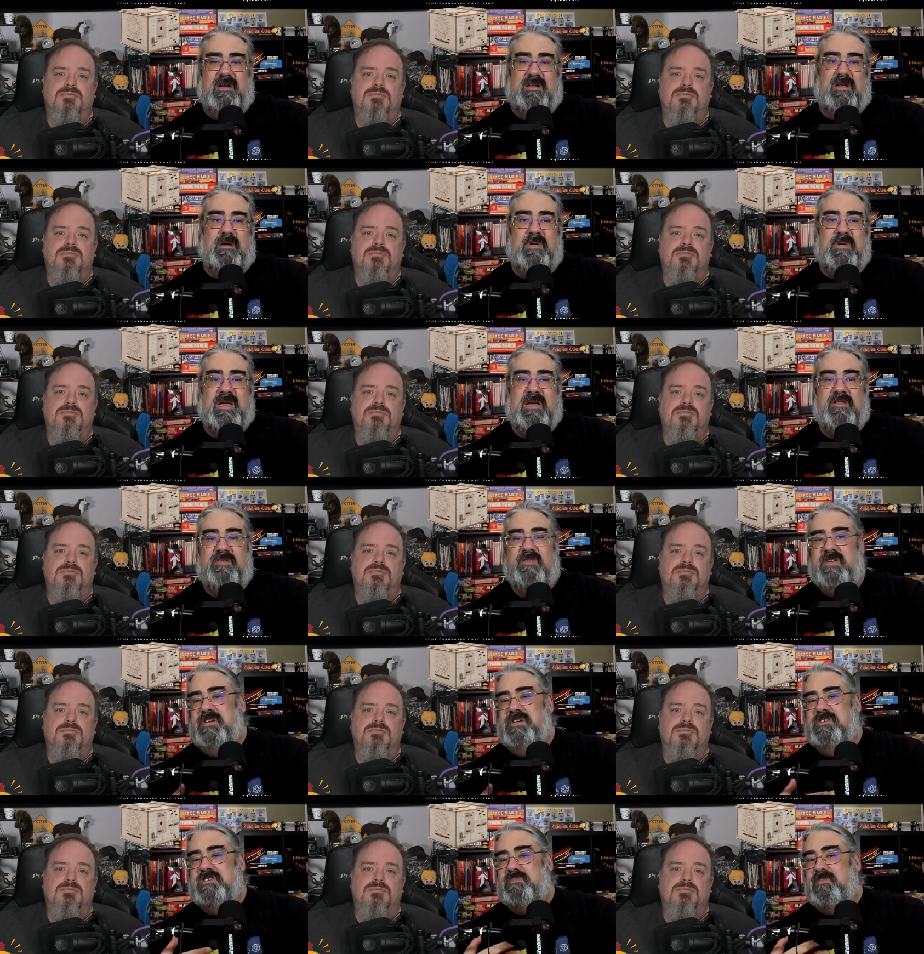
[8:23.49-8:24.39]
Speaker 1: To me,
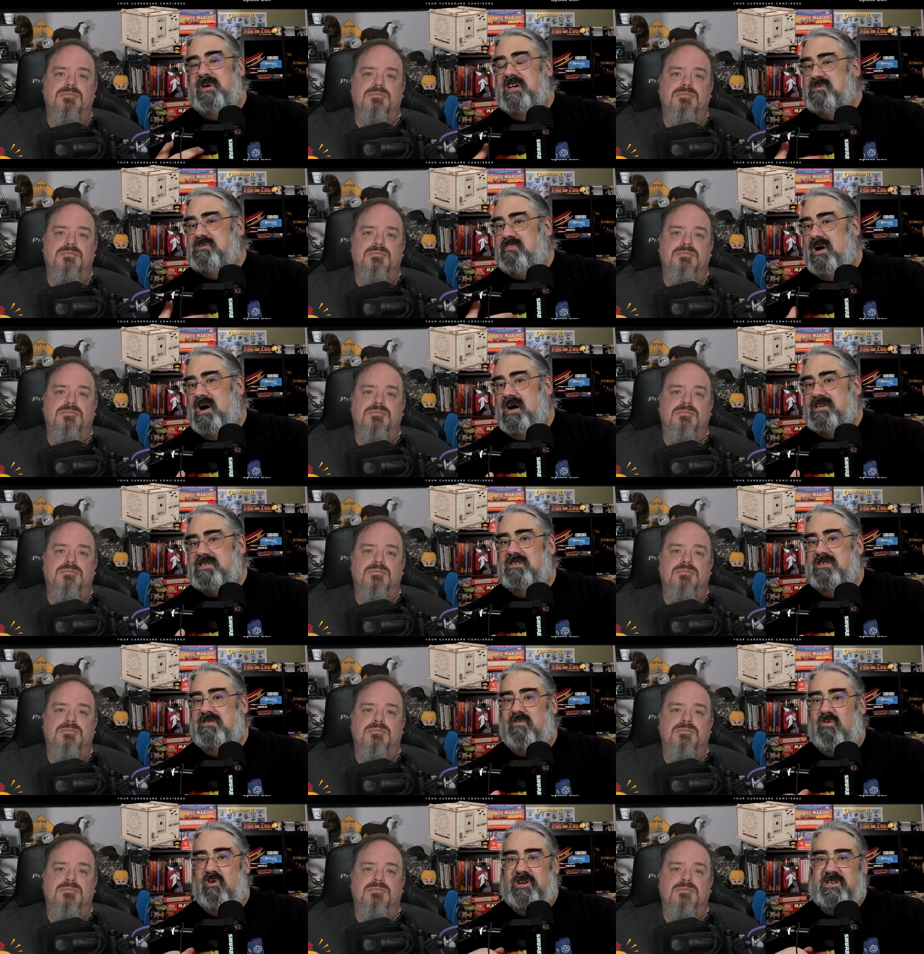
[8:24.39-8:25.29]
the Space Box
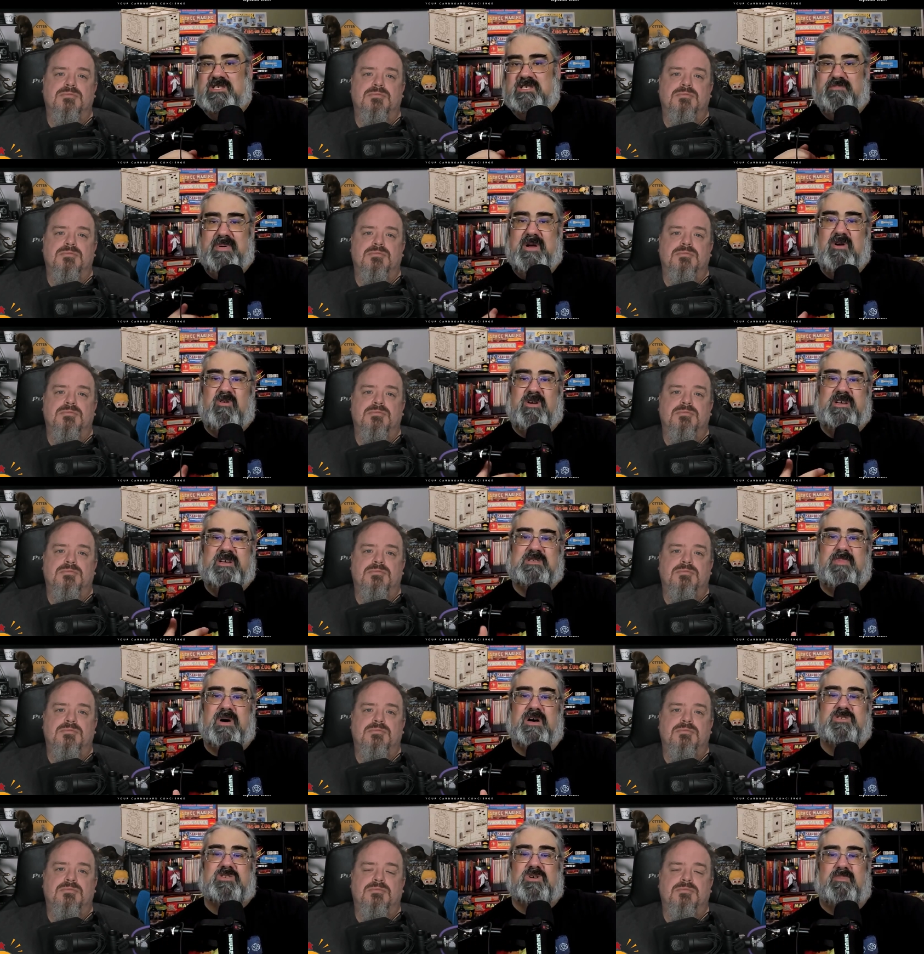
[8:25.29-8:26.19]
is for experienced
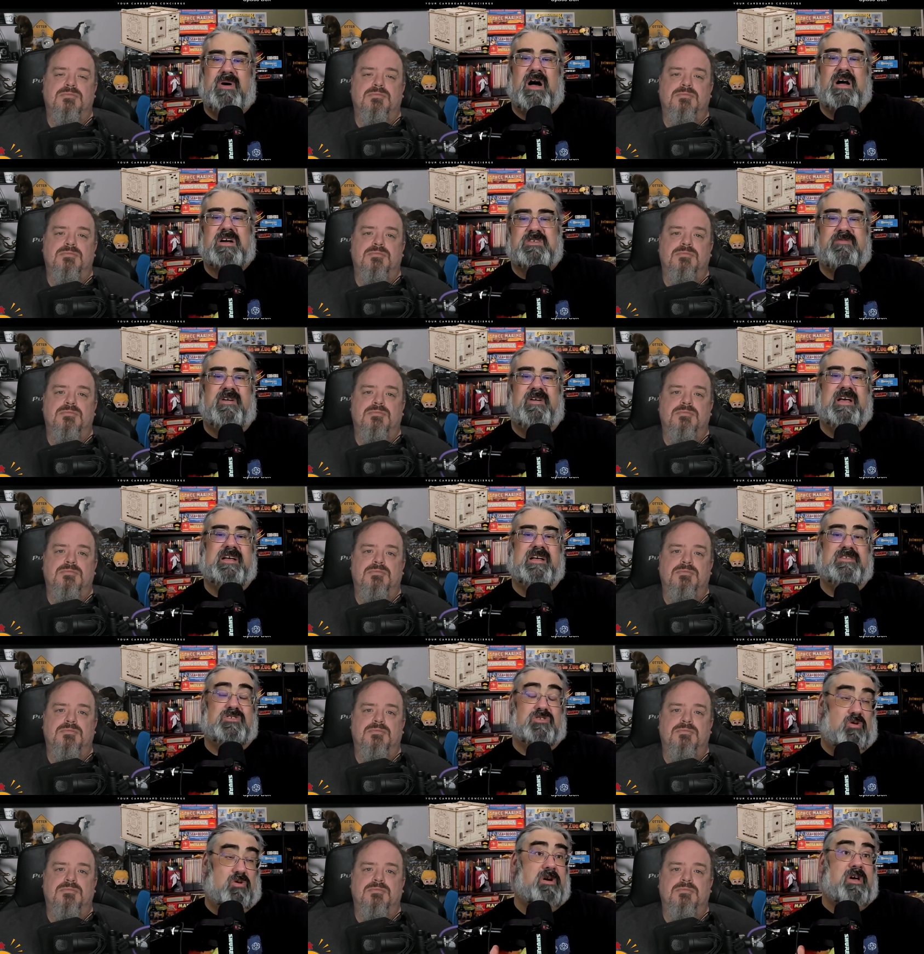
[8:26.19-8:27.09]
puzzle box
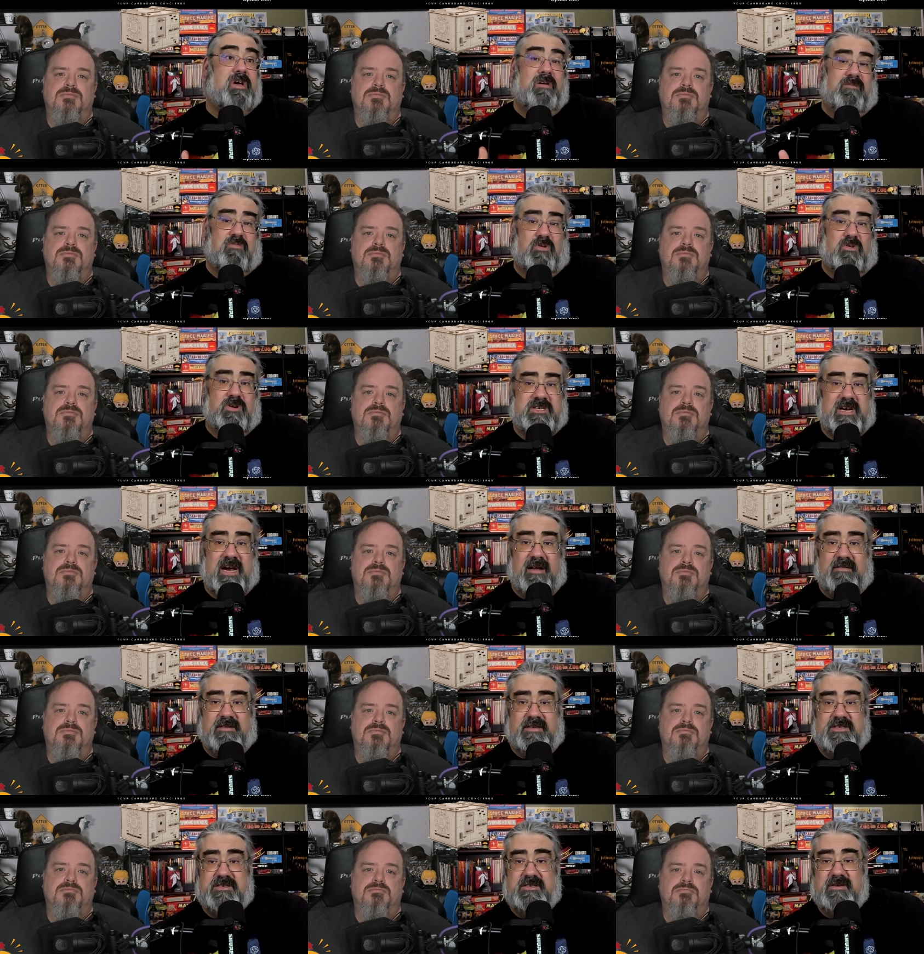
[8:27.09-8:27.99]
fans looking for a
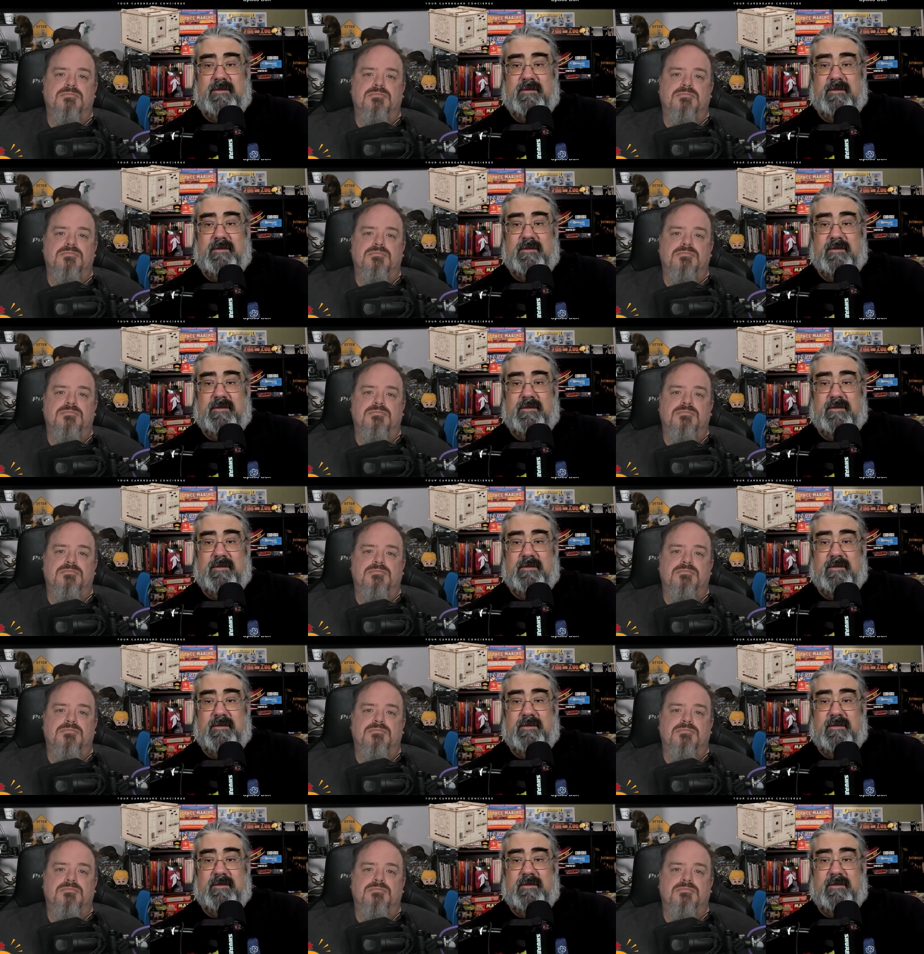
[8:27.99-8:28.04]
challenge.